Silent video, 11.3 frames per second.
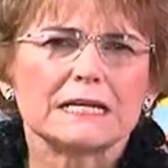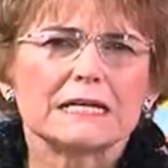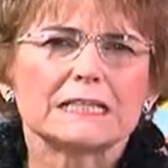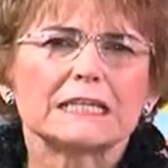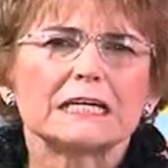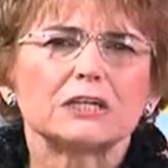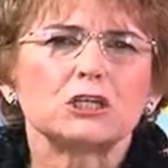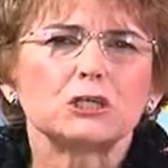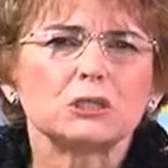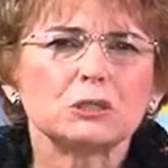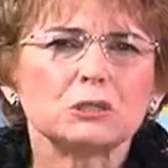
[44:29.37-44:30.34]
that
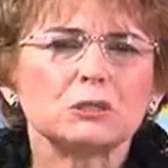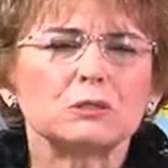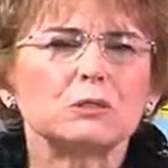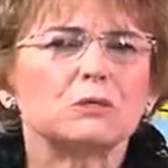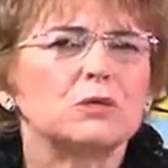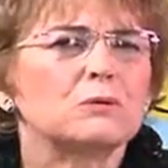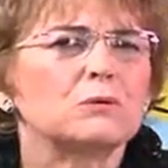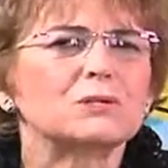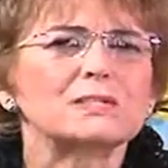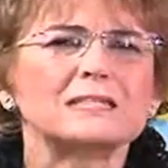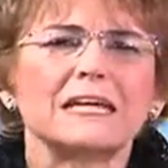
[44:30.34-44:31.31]
you
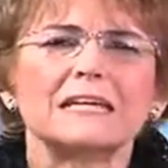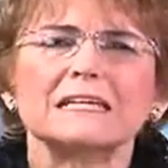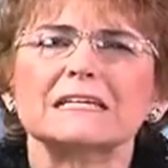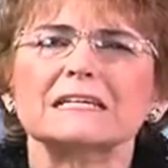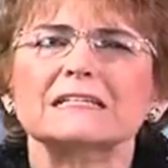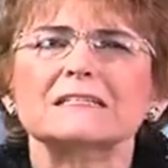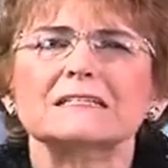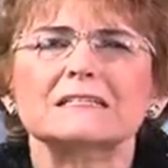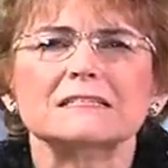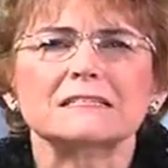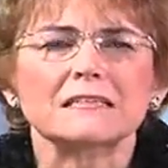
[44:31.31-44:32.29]
will say
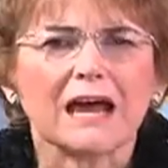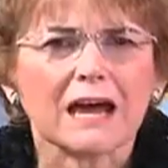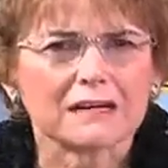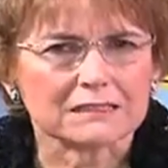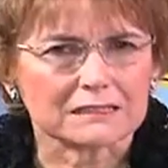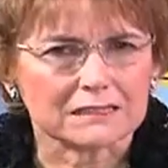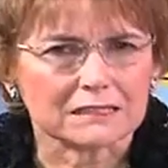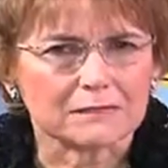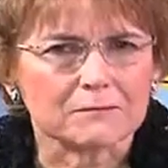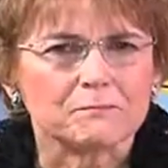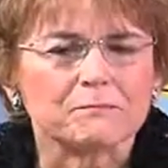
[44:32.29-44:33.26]
exactly
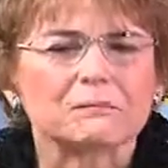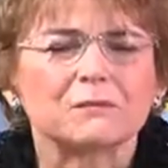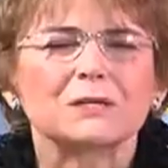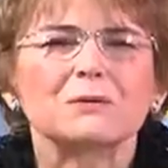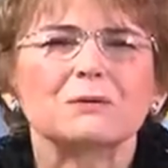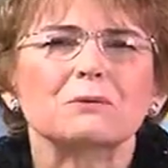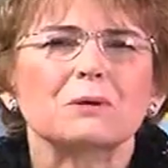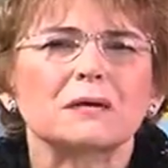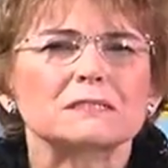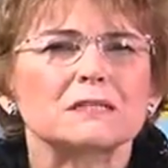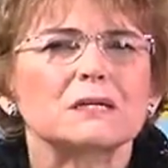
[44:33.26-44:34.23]

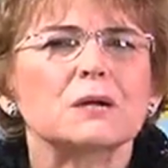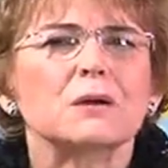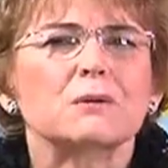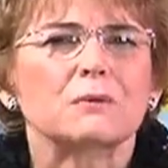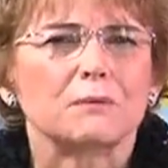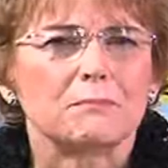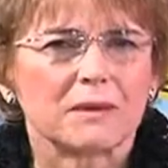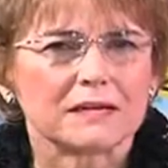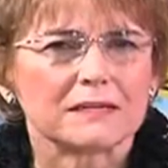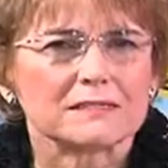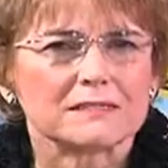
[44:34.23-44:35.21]
what
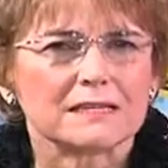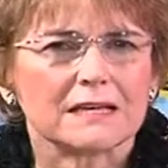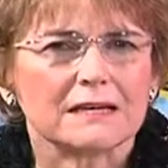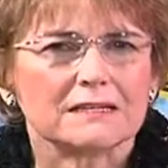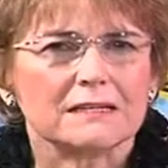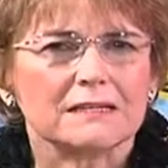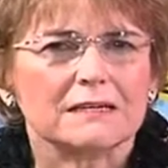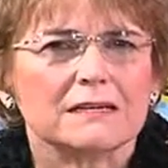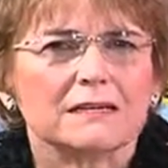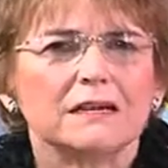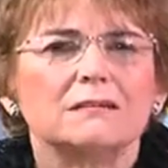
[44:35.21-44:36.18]
Rebecca said.
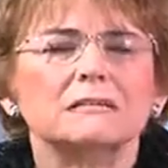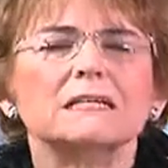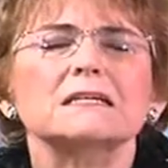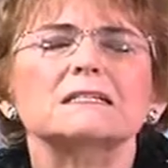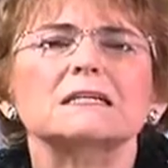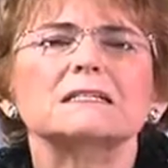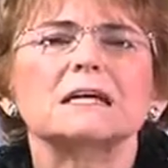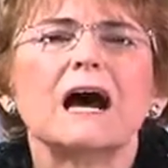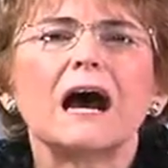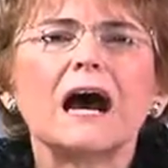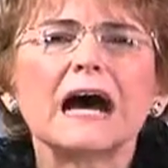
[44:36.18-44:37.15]
When he says,
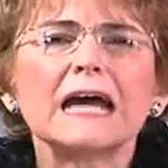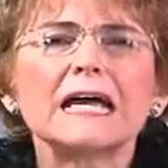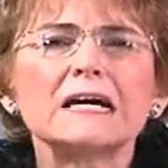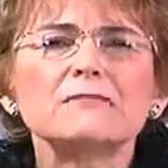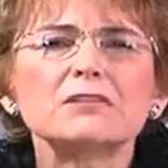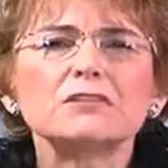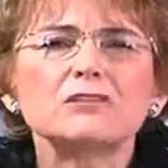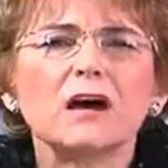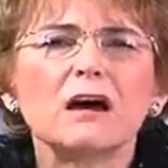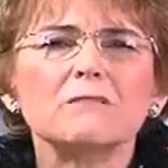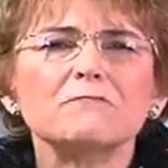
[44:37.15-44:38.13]
"I have a
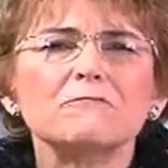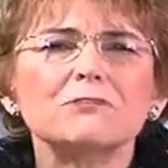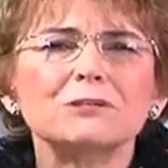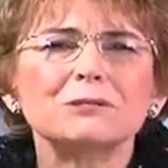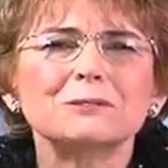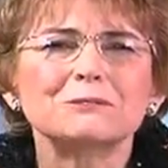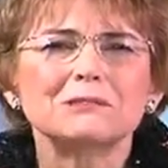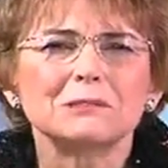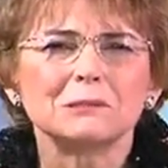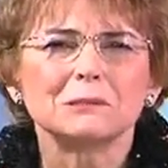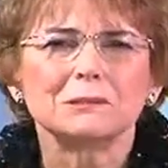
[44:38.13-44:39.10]
job for you to
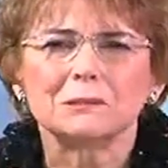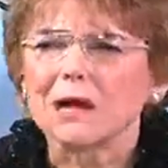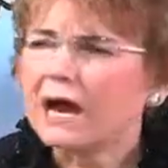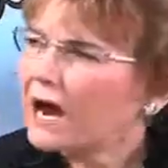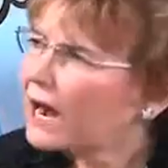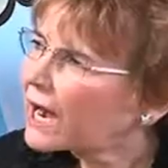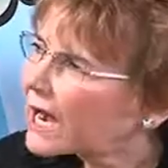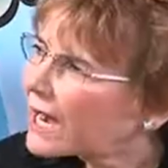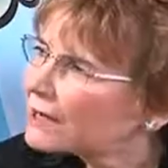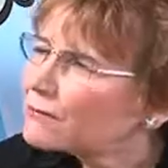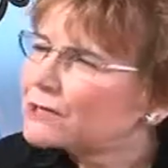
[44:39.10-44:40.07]
do.
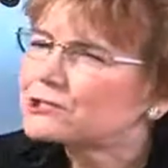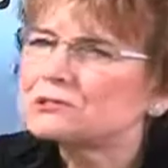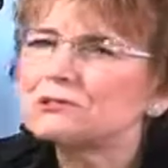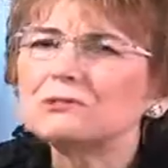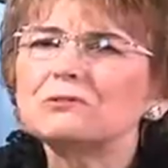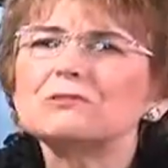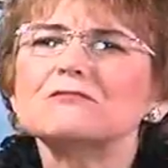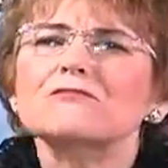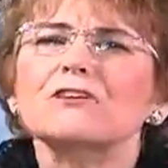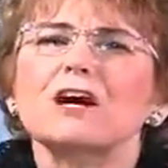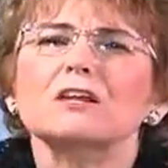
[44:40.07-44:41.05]
I want you to
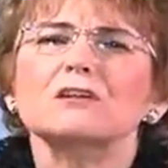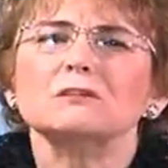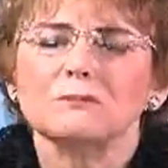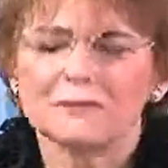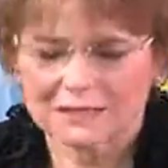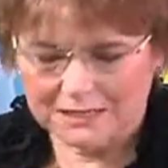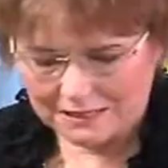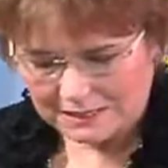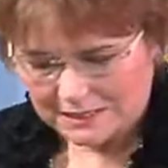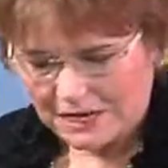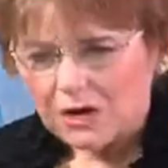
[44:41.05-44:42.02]
follow me."
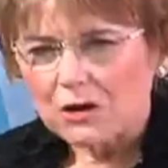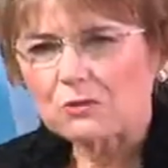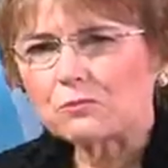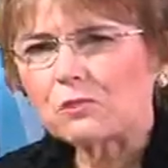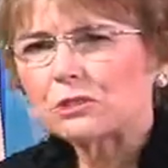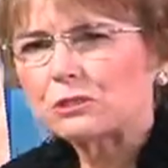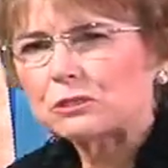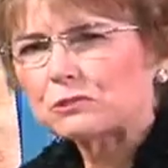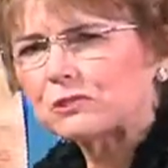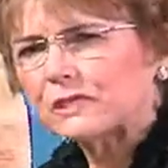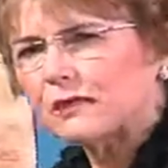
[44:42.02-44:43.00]
Will you
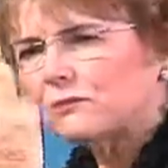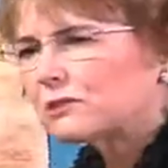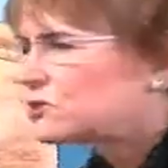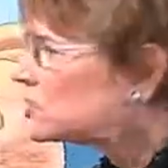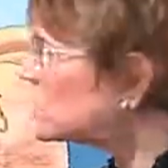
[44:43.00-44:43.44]
say what she